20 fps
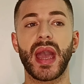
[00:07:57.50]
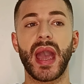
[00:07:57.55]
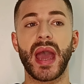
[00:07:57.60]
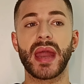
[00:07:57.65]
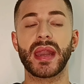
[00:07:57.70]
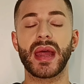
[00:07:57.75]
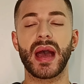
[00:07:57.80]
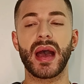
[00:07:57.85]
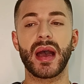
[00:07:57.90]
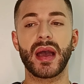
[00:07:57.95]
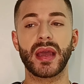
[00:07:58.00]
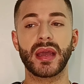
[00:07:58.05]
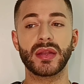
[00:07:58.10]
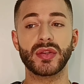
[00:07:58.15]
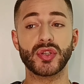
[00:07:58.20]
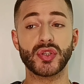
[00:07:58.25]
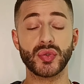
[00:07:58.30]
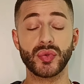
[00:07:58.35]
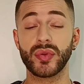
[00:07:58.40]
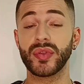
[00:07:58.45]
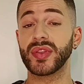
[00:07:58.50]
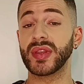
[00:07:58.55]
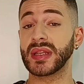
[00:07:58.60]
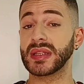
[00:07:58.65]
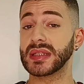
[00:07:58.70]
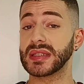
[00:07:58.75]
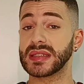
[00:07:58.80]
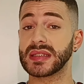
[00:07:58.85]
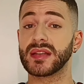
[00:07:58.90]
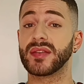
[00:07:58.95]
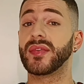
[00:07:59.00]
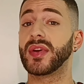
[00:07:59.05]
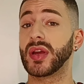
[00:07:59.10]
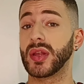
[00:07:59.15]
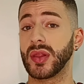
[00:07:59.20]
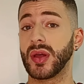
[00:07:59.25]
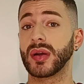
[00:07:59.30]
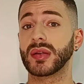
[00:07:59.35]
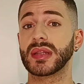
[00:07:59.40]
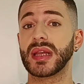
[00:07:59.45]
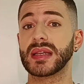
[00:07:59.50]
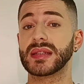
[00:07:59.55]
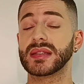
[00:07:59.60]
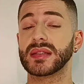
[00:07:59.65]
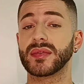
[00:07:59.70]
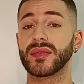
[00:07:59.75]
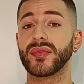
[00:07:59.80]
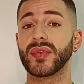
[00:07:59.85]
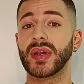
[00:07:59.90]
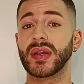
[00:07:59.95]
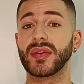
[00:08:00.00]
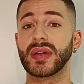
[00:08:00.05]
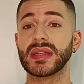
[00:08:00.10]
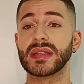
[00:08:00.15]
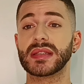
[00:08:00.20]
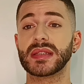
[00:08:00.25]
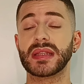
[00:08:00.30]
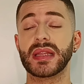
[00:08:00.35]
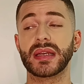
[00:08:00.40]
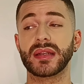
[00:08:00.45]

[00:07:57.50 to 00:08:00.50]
And I do think this is a very long lasting fragrance.